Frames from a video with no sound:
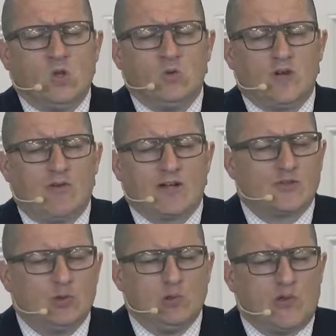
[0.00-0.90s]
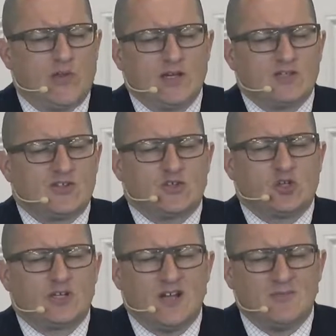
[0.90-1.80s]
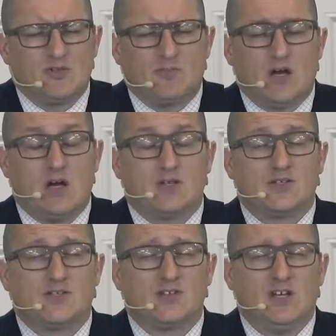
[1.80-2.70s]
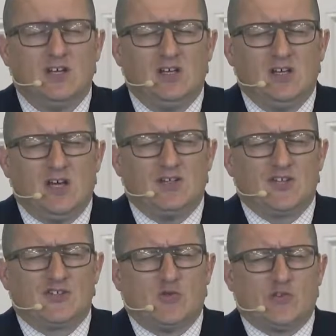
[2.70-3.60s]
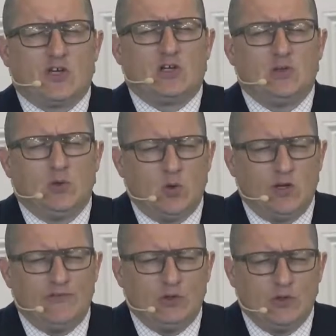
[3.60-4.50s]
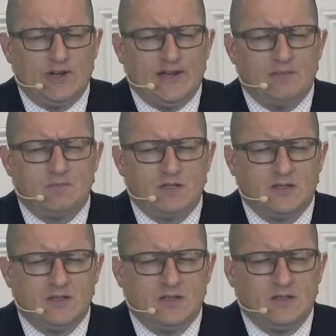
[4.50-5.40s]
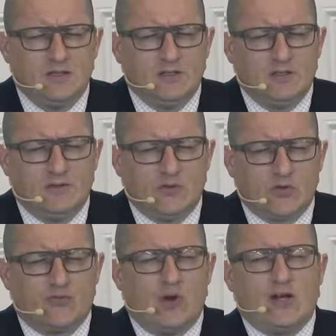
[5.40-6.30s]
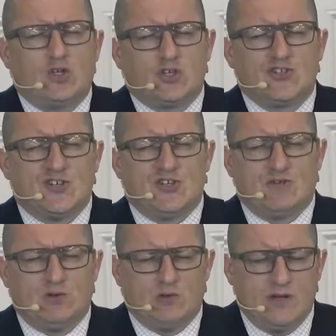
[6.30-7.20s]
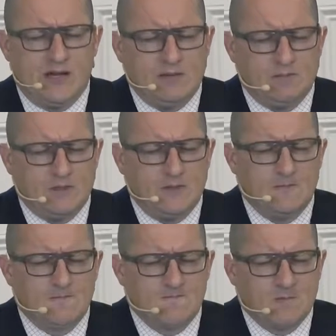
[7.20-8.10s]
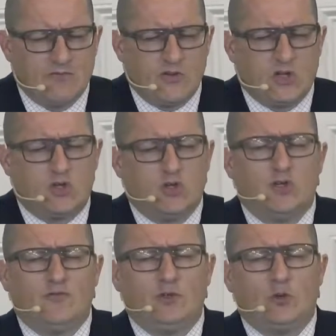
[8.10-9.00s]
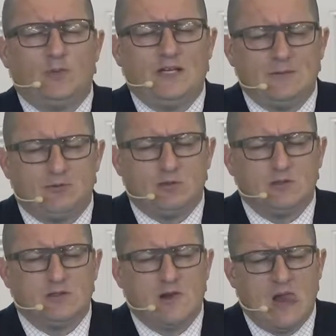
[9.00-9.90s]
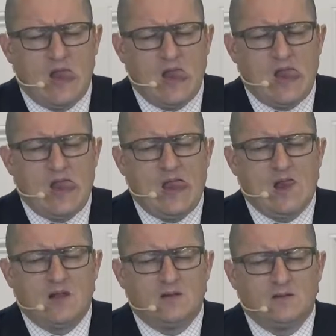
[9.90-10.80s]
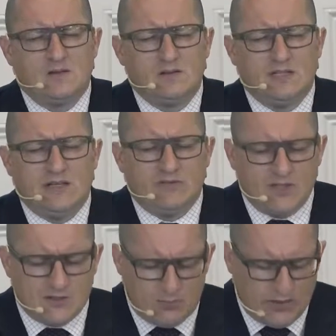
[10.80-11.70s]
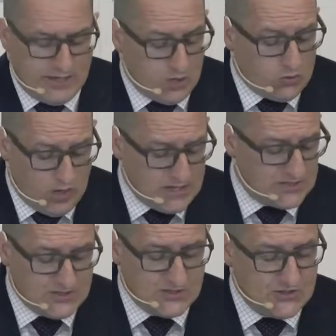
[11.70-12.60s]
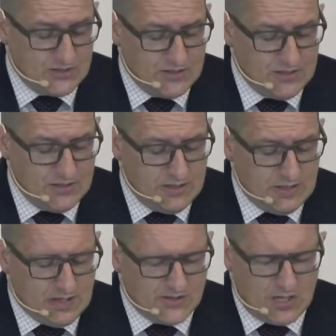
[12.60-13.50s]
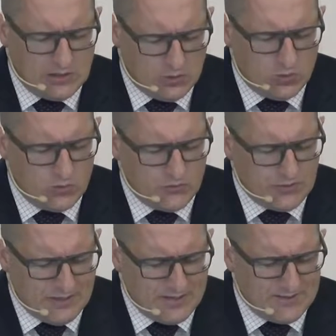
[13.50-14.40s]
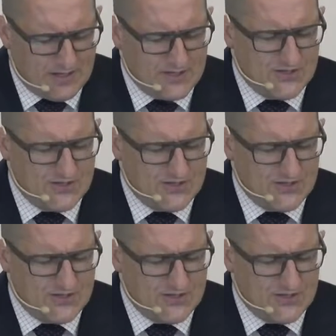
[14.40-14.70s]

who directs all things that shall come to pass, and does so for the glory of your name, for the righteousness of your name, for the good of your people, even unto bringing Christ as our Lord and our